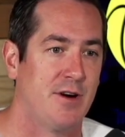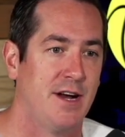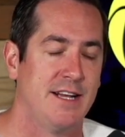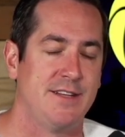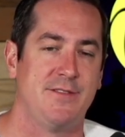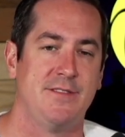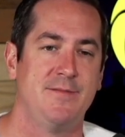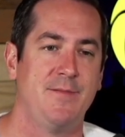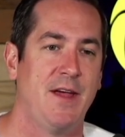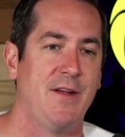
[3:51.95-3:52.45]

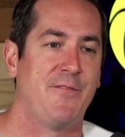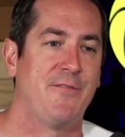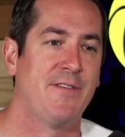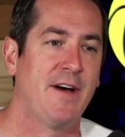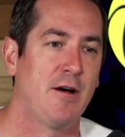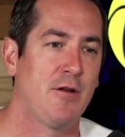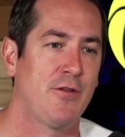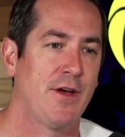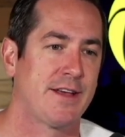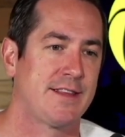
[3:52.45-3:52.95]
It
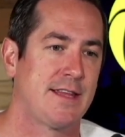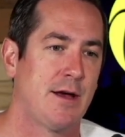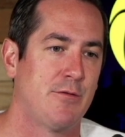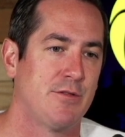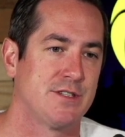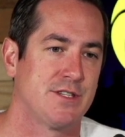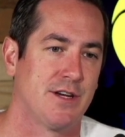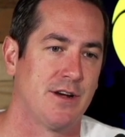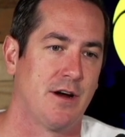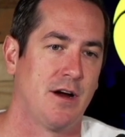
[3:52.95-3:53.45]
felt like there
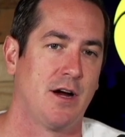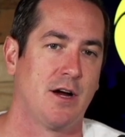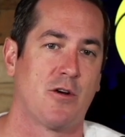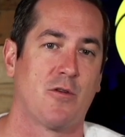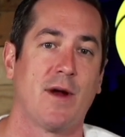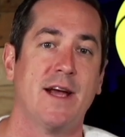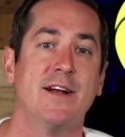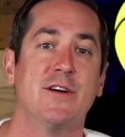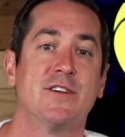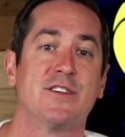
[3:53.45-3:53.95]
was a
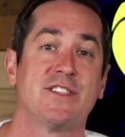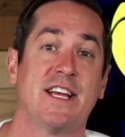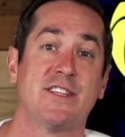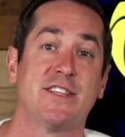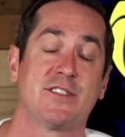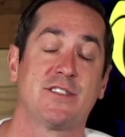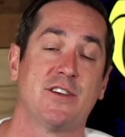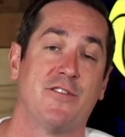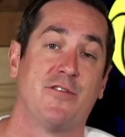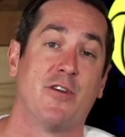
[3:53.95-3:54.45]
greater
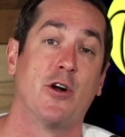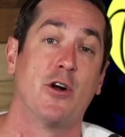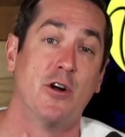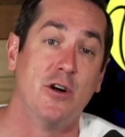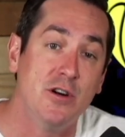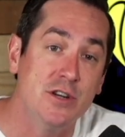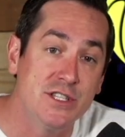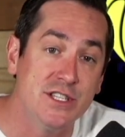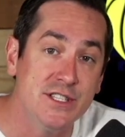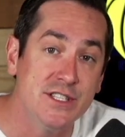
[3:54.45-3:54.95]
sense of
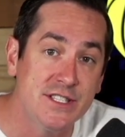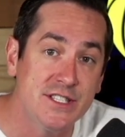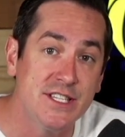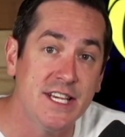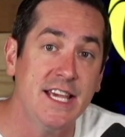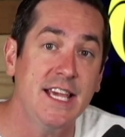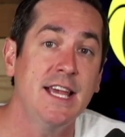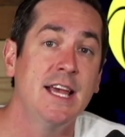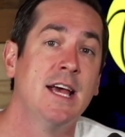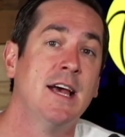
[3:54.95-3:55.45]

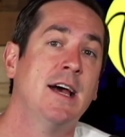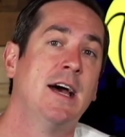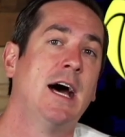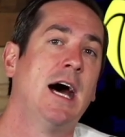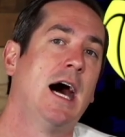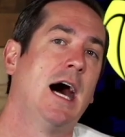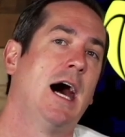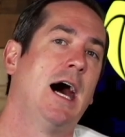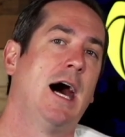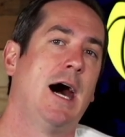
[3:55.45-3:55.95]
urgency
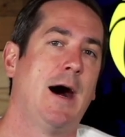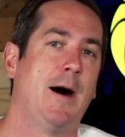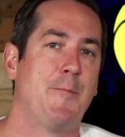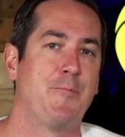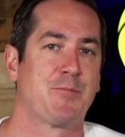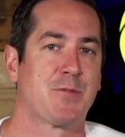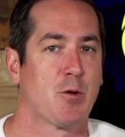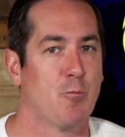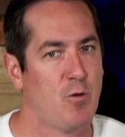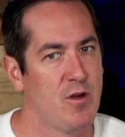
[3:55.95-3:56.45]

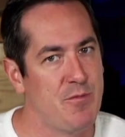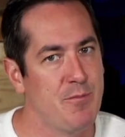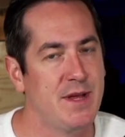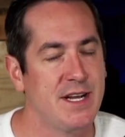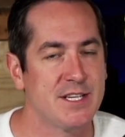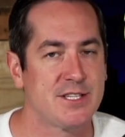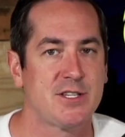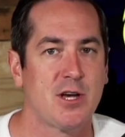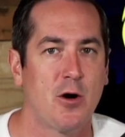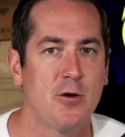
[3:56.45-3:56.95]
with
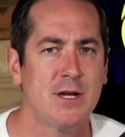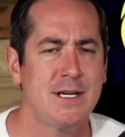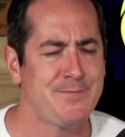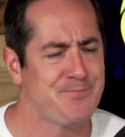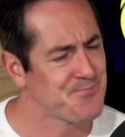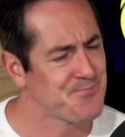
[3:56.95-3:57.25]
Minnesota.